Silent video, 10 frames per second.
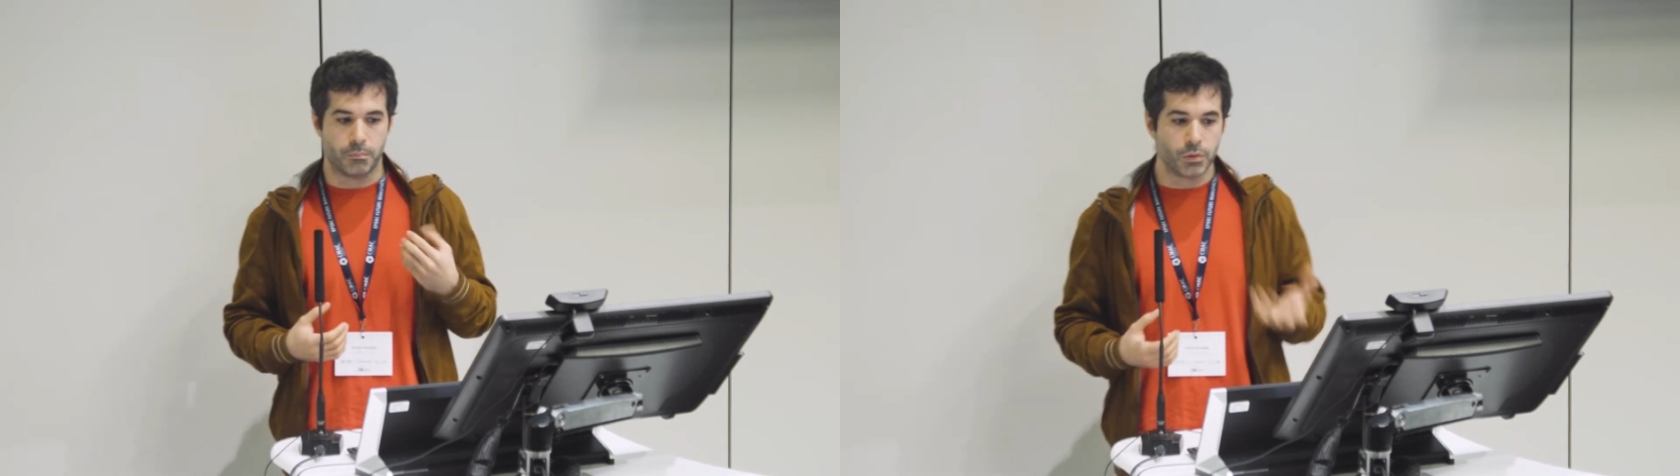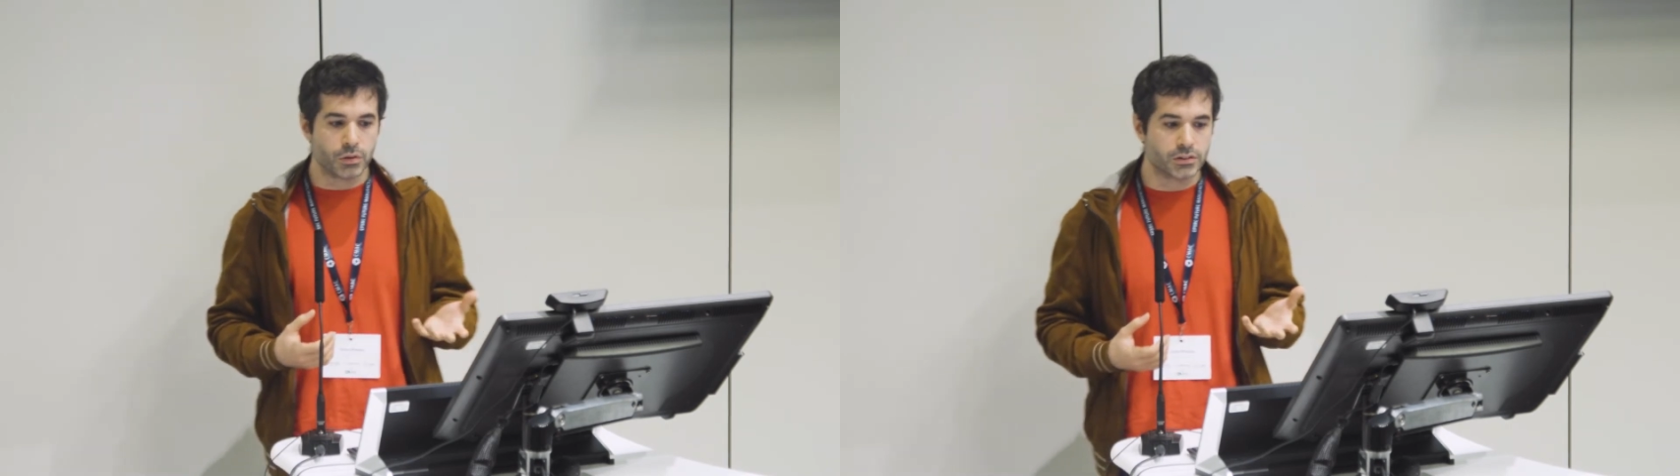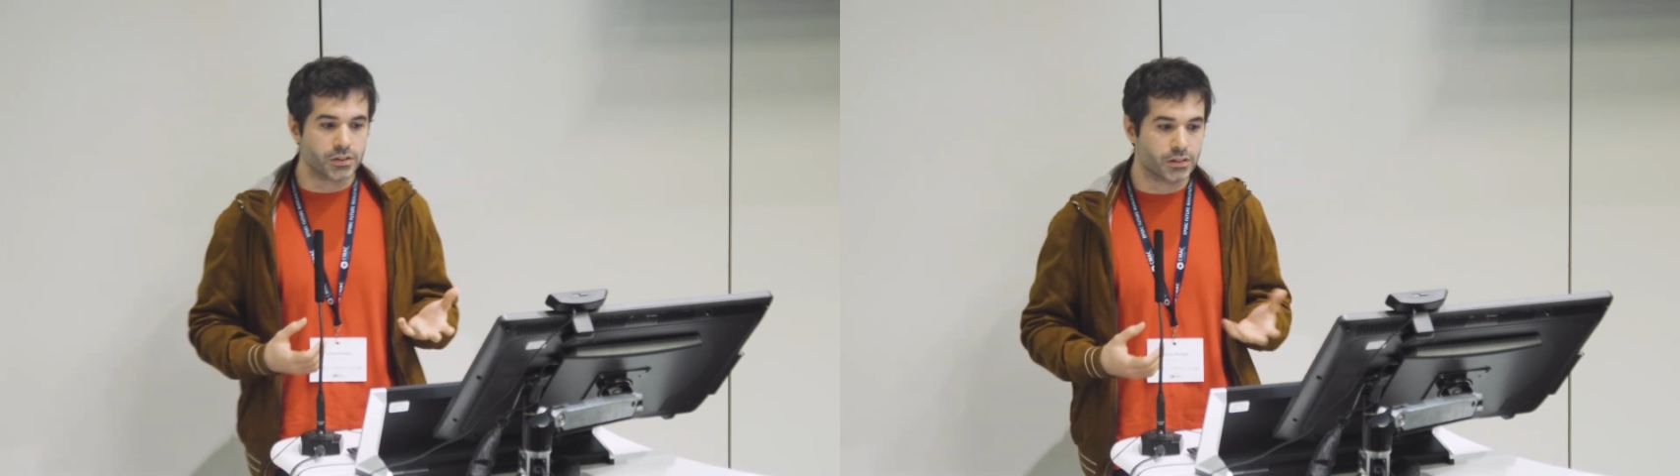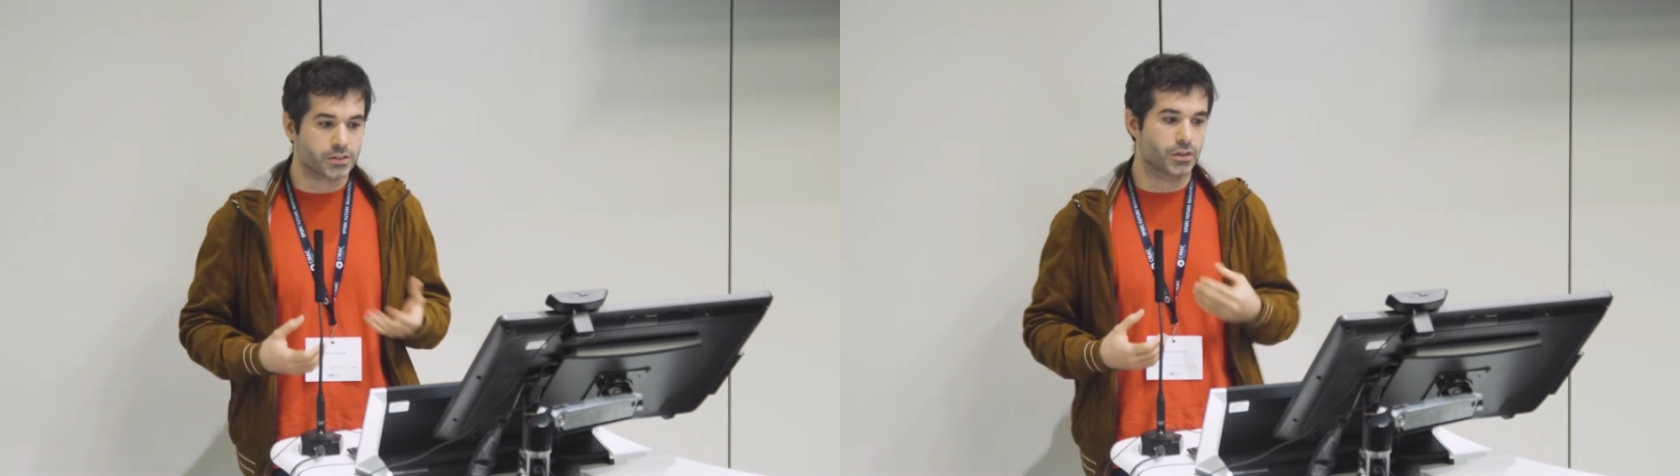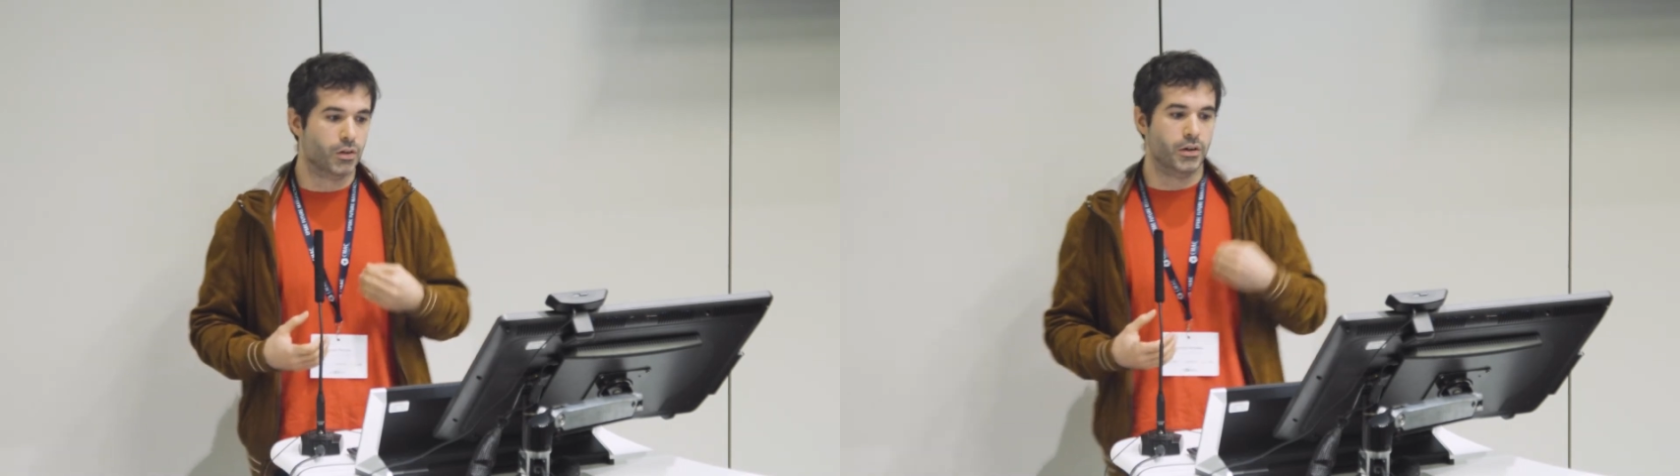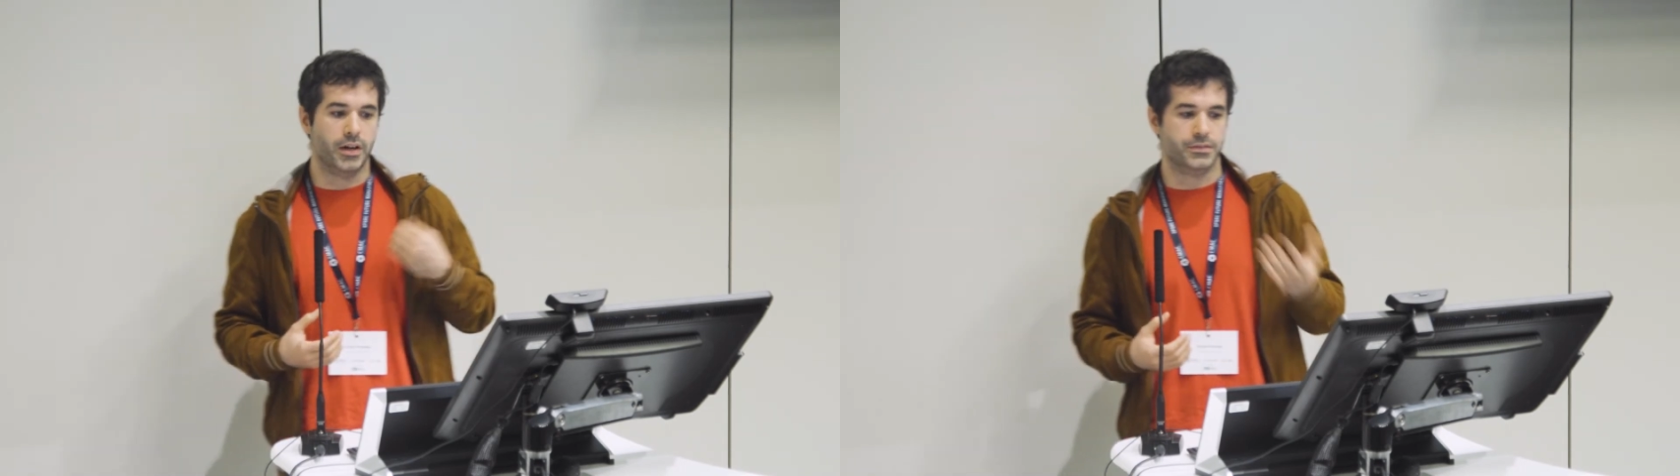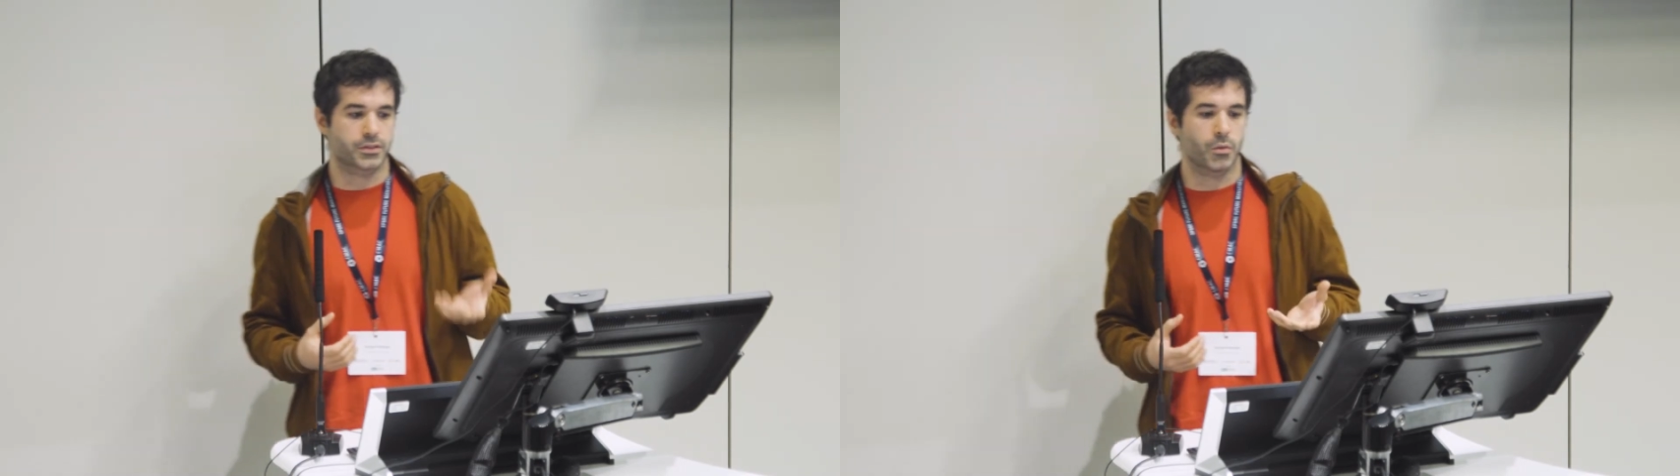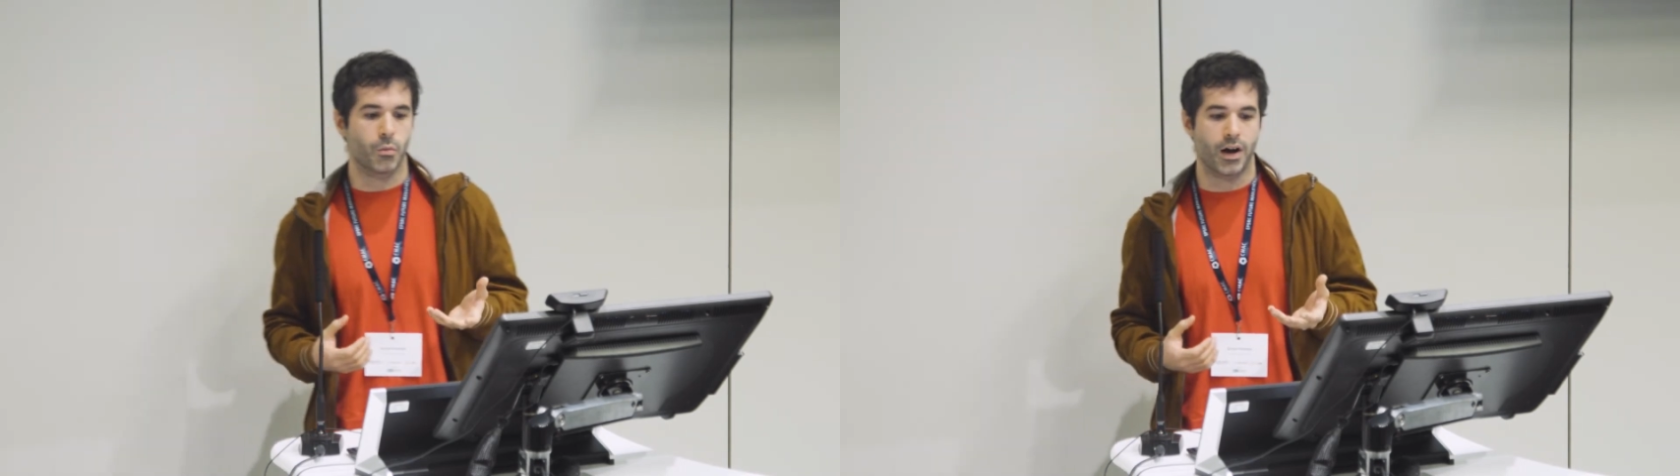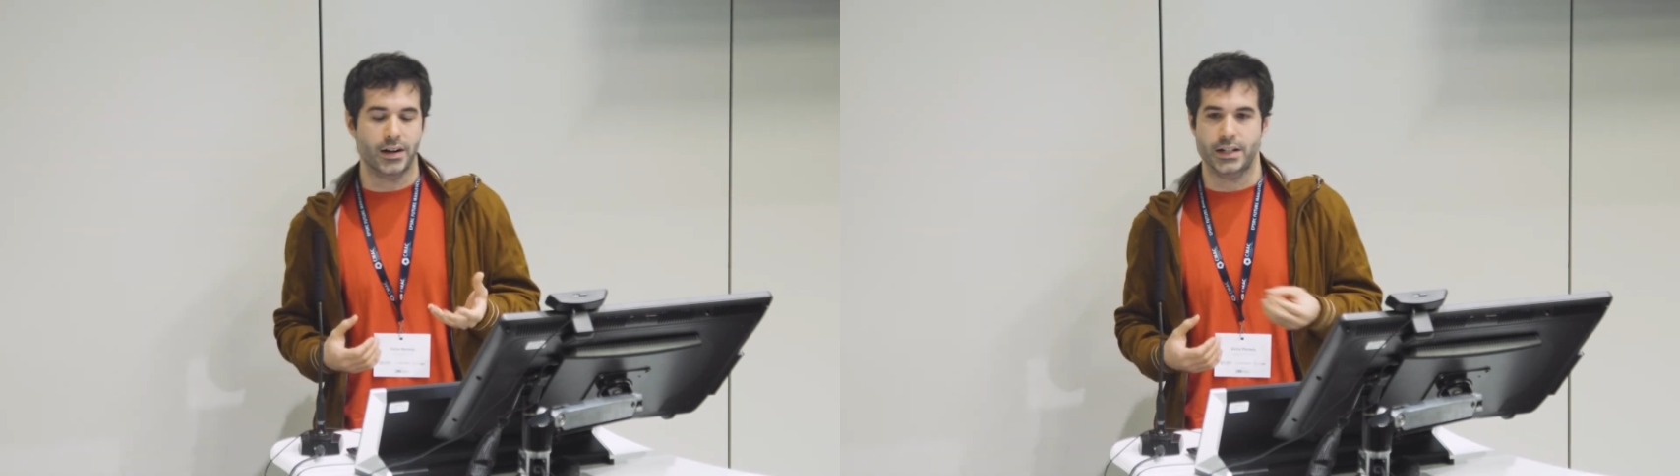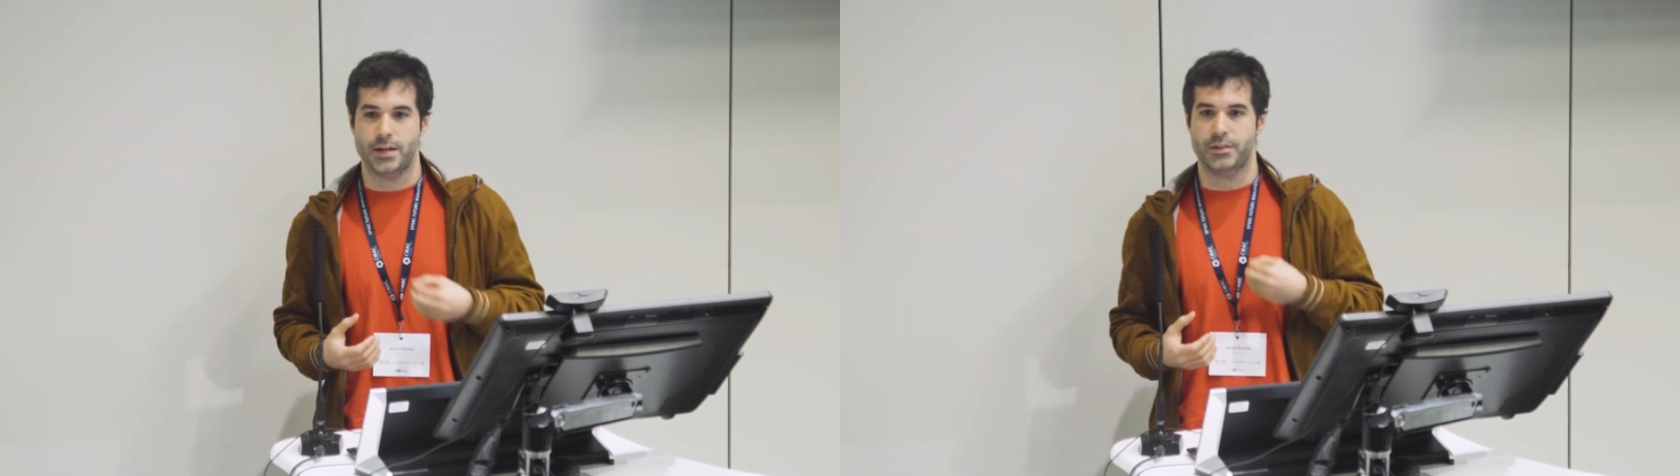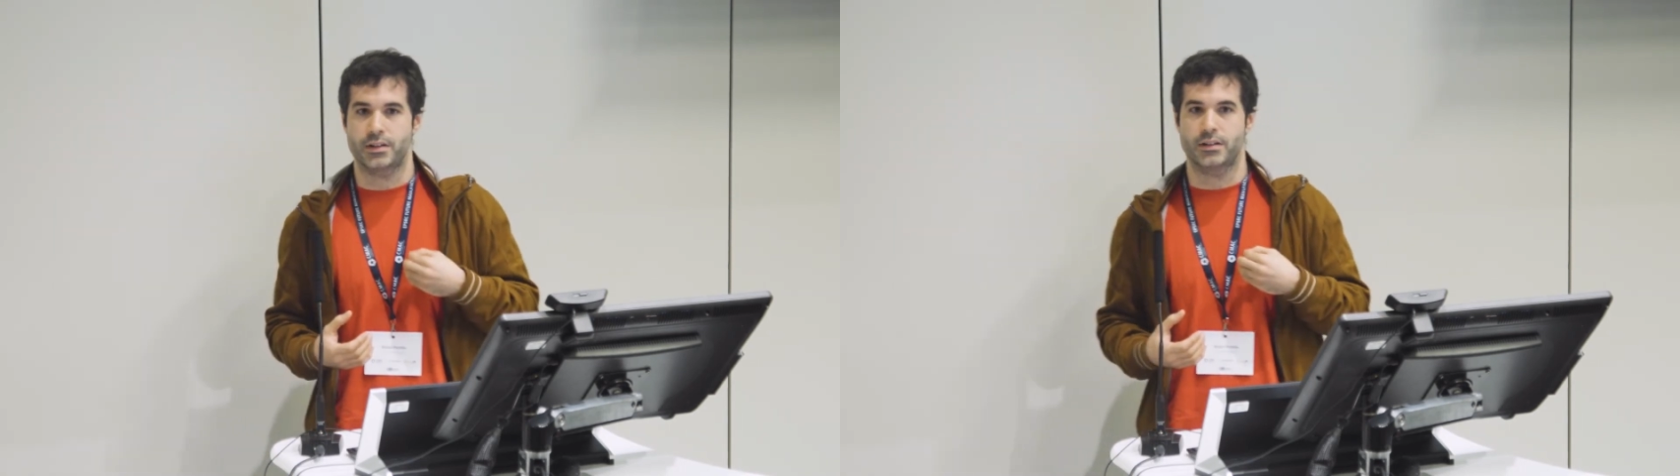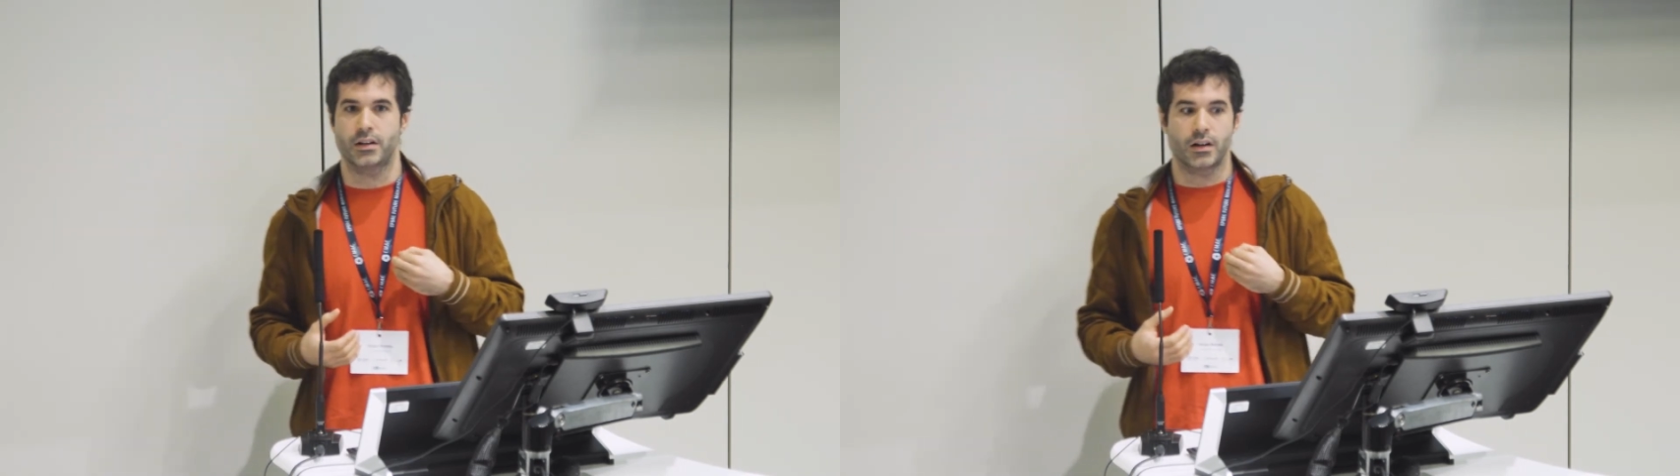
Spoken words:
booked, so if someone never